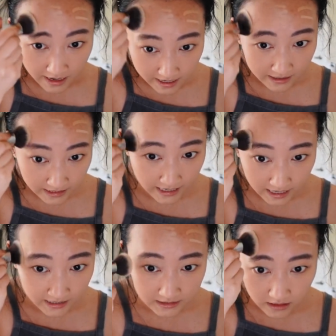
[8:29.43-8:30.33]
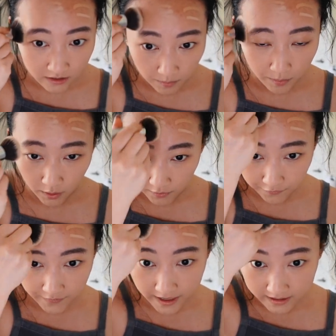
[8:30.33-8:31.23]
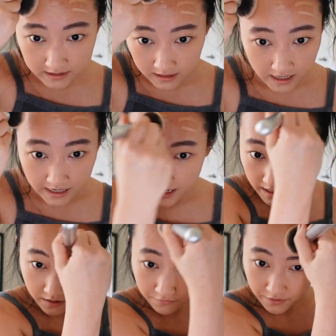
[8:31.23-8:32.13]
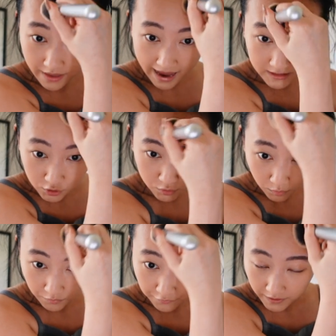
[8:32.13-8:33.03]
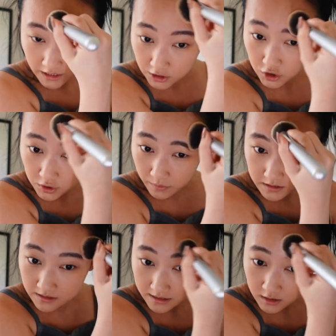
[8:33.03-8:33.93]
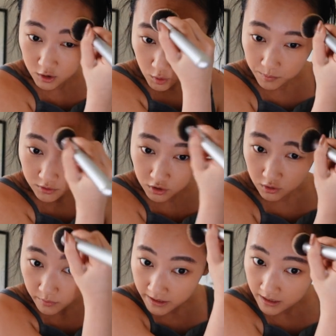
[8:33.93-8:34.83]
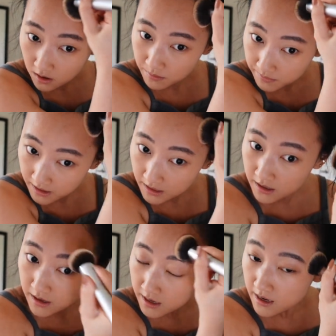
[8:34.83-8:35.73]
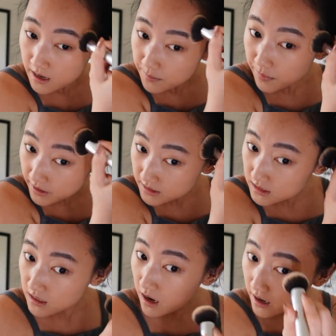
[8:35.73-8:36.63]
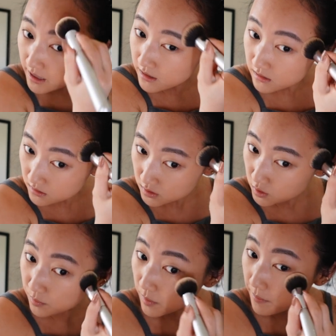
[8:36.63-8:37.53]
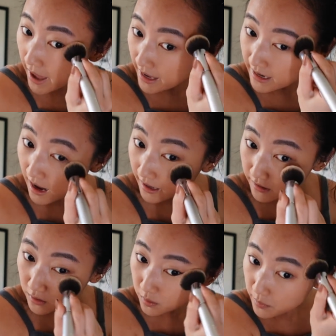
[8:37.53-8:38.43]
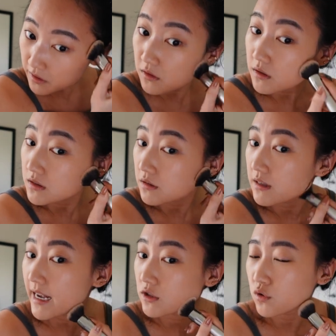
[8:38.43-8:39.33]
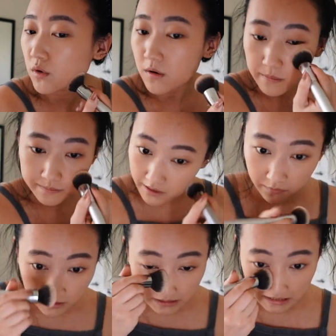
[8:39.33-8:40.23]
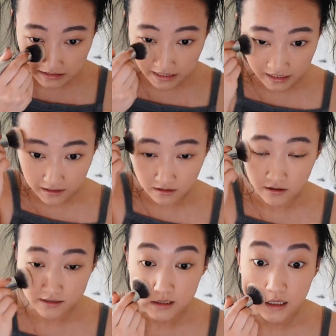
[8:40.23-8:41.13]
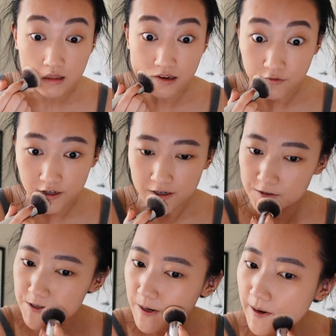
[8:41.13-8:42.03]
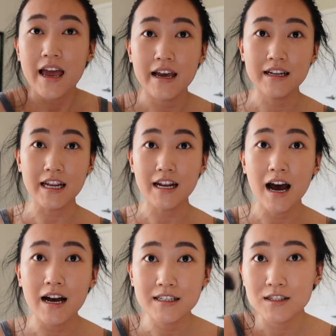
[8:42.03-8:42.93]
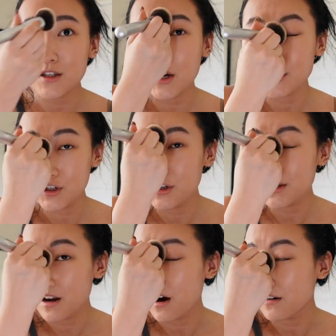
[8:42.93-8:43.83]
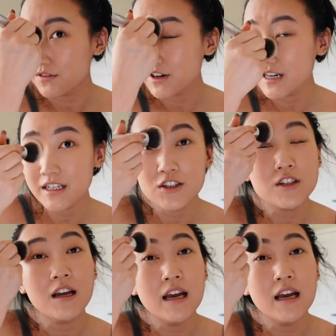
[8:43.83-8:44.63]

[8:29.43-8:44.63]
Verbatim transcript: and it has the perfect kind of natural finish. So it's not super dewy on me, but it's not super matte either where it looks unnatural. It really is like a skin-like finish and it has such good coverage.